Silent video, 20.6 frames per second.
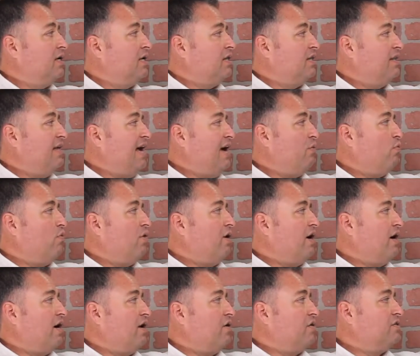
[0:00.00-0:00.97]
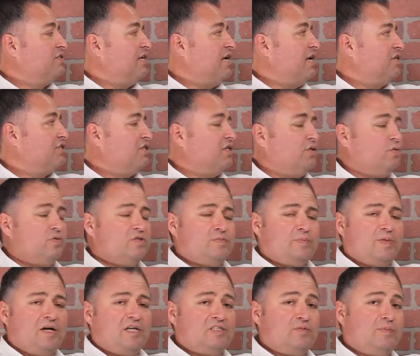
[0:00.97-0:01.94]
That wire is actually the
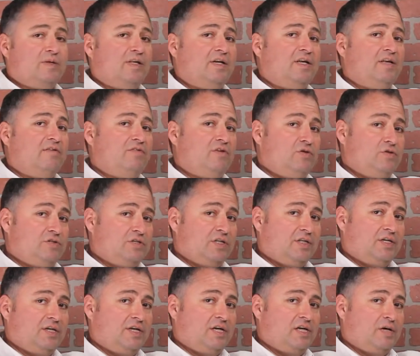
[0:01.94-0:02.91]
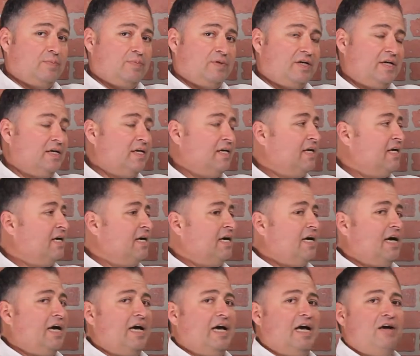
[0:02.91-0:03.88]
responsibility of the utility company.
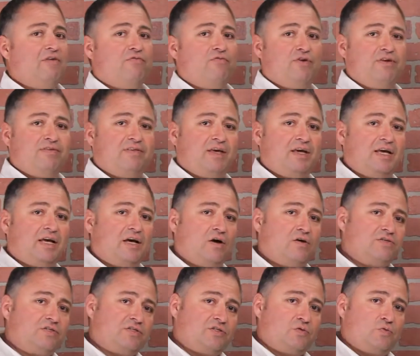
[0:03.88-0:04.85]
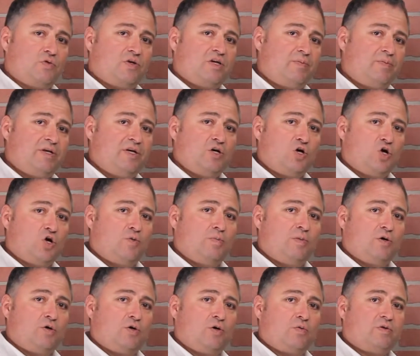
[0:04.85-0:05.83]
Everything else is going to be
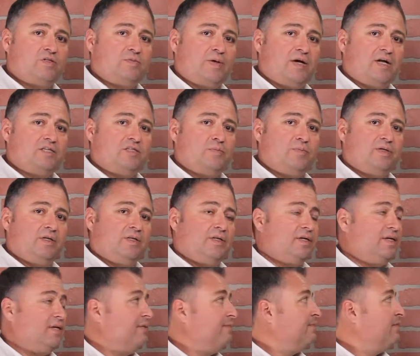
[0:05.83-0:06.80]
homeowner responsibility.